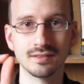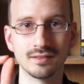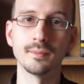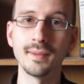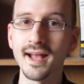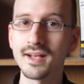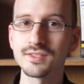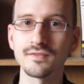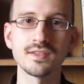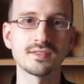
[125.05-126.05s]
The
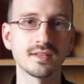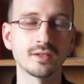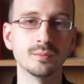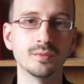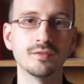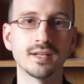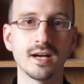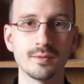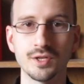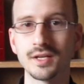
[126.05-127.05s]
mass of this single moving
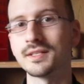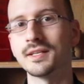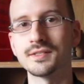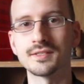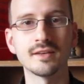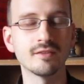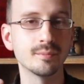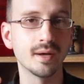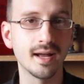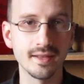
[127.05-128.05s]
object is
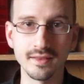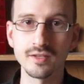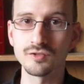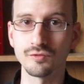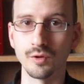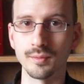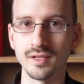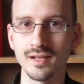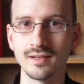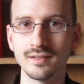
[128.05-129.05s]
given by this
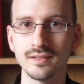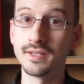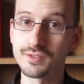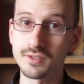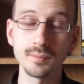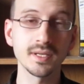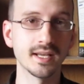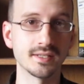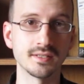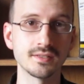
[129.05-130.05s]
formula. In some
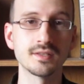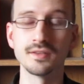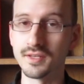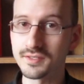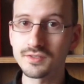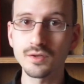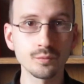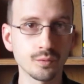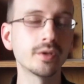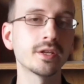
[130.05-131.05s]
cases, this is a
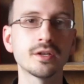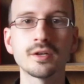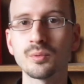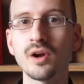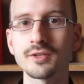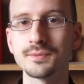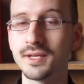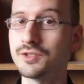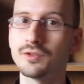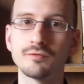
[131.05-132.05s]
really good
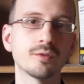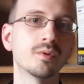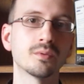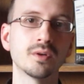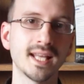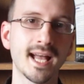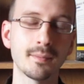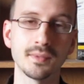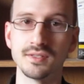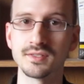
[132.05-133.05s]
approximation for what really
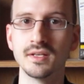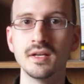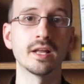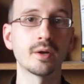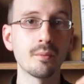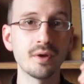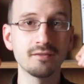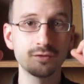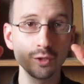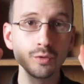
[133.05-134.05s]
happens. Like when we
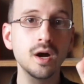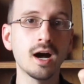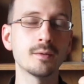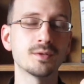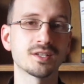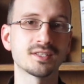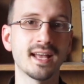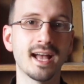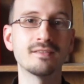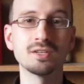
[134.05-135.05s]
have two objects
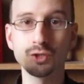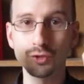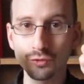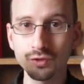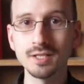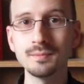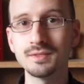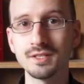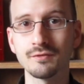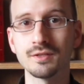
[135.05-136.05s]
that have
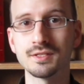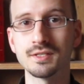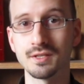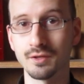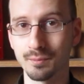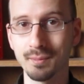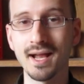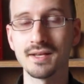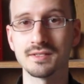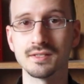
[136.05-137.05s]
extreme differences in their
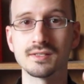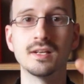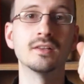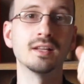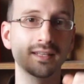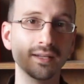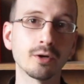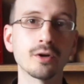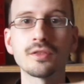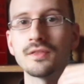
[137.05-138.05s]
masses, like the
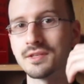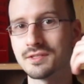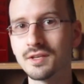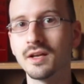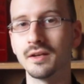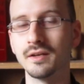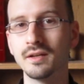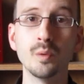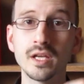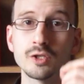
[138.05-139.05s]
Earth and the Sun.
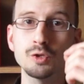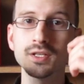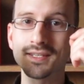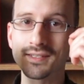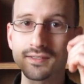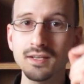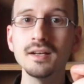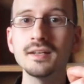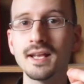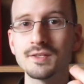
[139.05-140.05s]
We can treat the
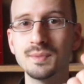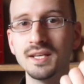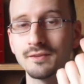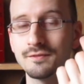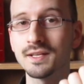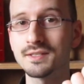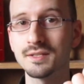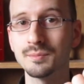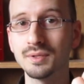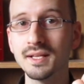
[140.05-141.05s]
Sun as being fixed
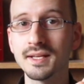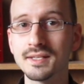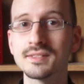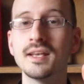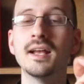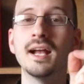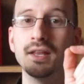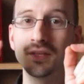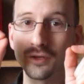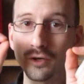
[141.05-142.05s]
in place
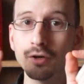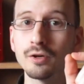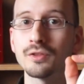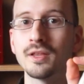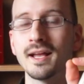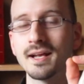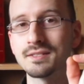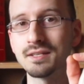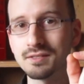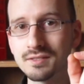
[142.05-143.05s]
and the Earth
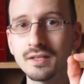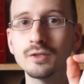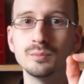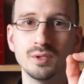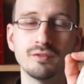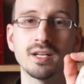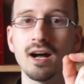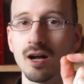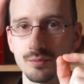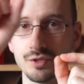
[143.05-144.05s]
as the single moving
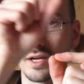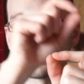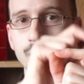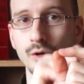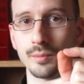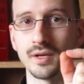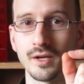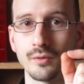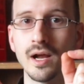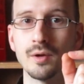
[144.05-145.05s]
object orbiting
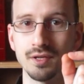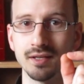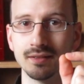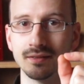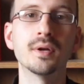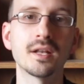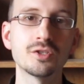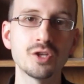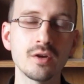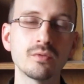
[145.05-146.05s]
around it. But
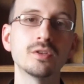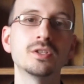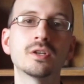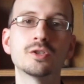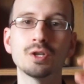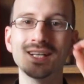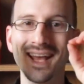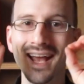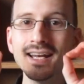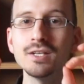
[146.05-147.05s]
in general, you can treat
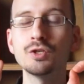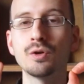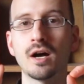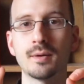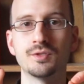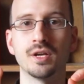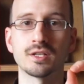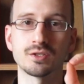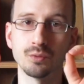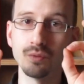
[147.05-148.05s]
any two
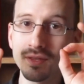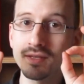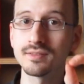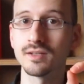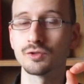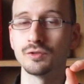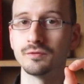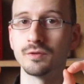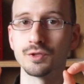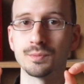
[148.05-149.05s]
objects with a central
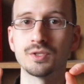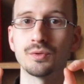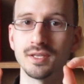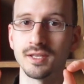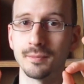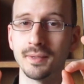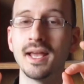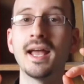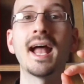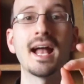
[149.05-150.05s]
force between them
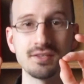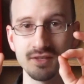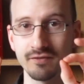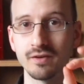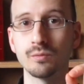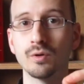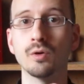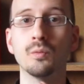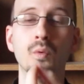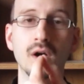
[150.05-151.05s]
as if it
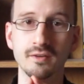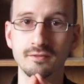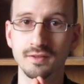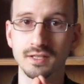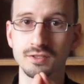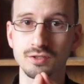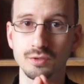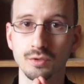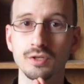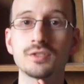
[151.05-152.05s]
were one fixed
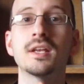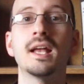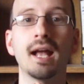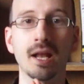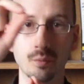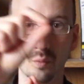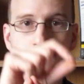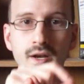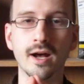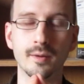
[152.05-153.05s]
source and
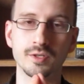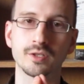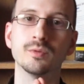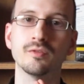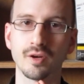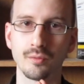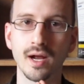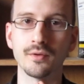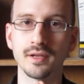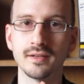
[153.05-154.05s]
one object moving
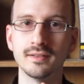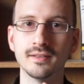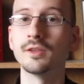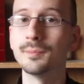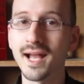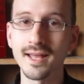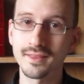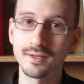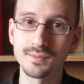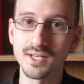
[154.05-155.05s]
around it. The
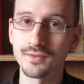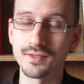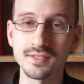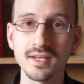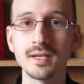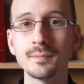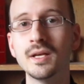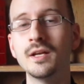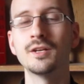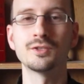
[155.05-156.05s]
math comes out the same,
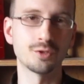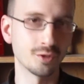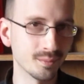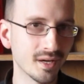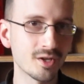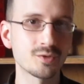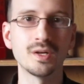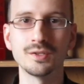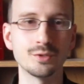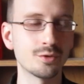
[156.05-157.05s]
so you might as
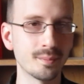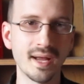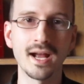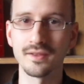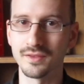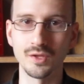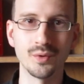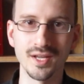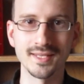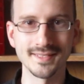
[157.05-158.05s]
well do the math in the
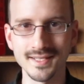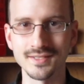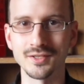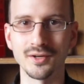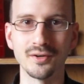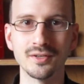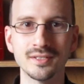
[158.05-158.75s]
way that's easier.